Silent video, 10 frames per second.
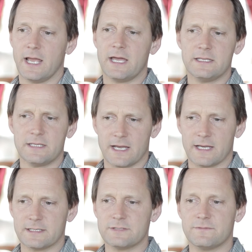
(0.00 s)
and
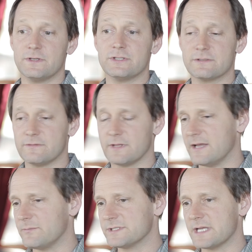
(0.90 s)
yet his vision of
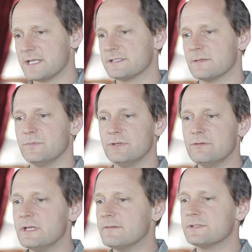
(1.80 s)
life possesses a
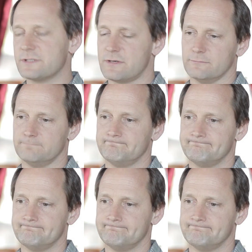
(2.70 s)
beauty of its own